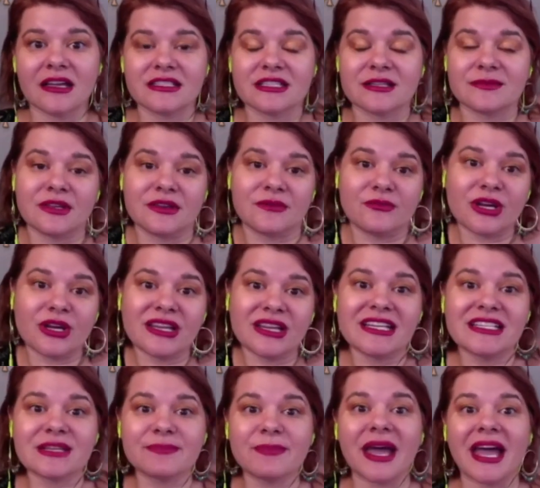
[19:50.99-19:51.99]
it really
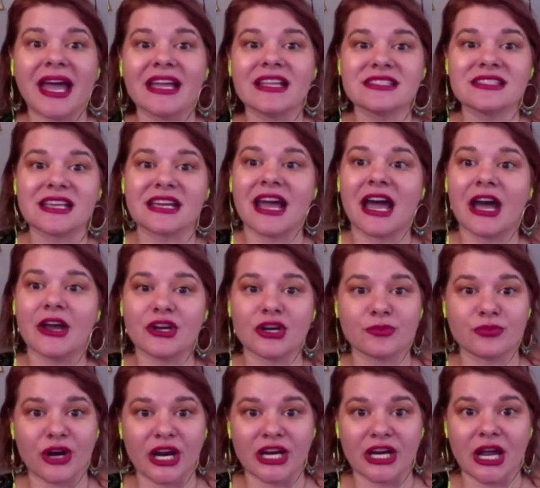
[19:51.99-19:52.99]
depends on how your
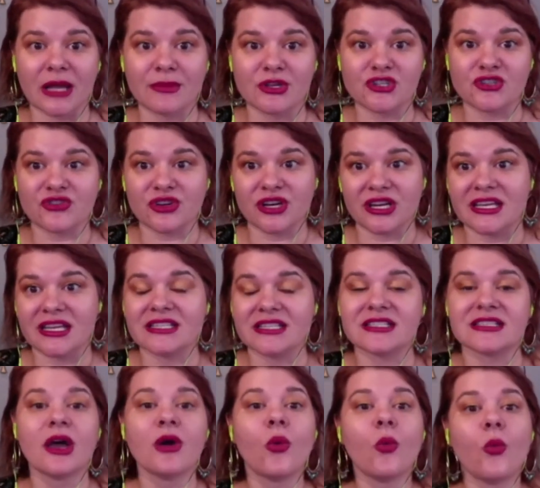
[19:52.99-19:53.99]
brain chemistry
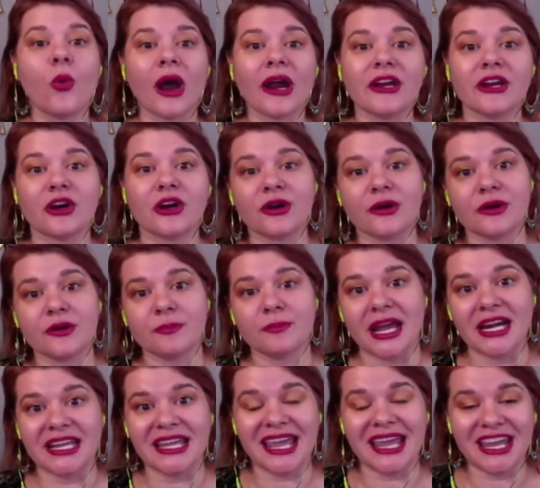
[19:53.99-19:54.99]
is, what your
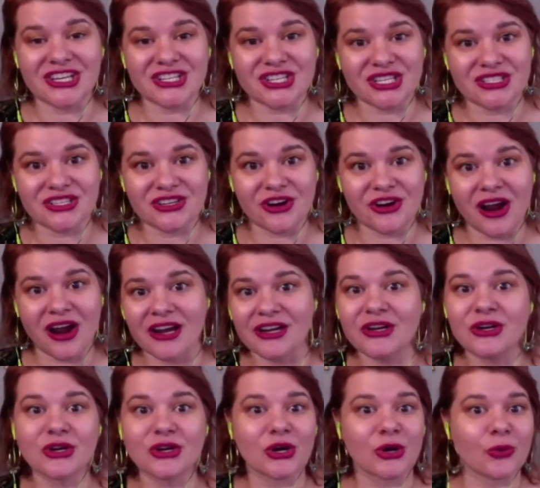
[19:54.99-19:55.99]
medications are
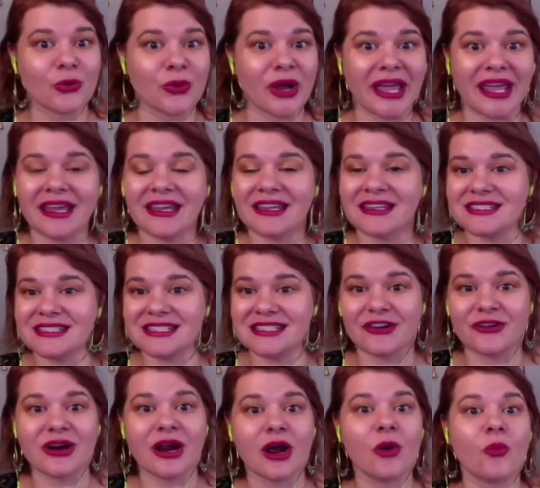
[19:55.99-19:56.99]
on, your weight,
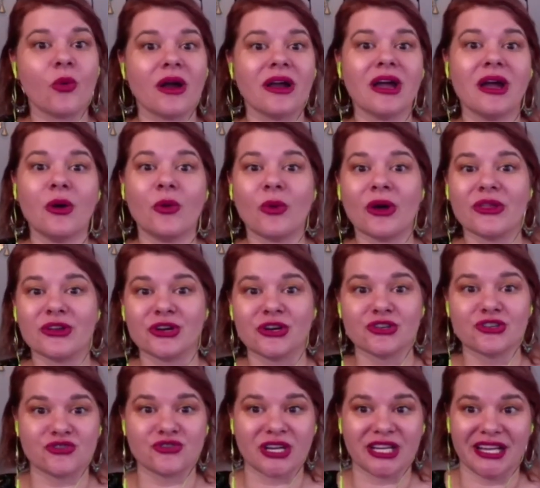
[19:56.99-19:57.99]
etc. What, whether you're
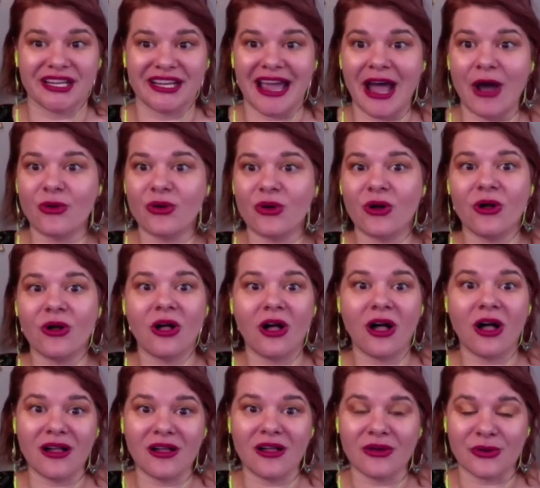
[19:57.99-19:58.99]
drinking
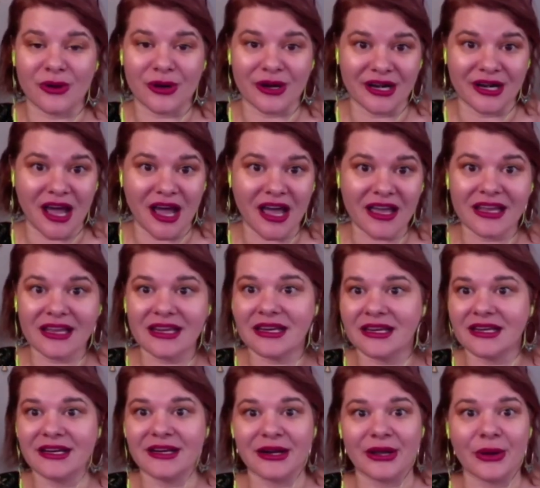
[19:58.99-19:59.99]
alcohol or mm. not,
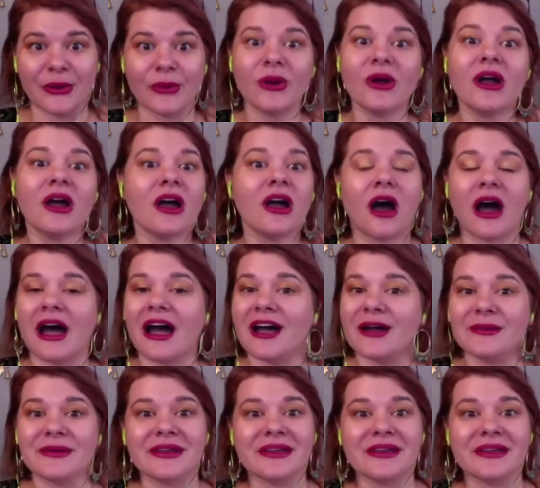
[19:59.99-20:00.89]
you know, uh,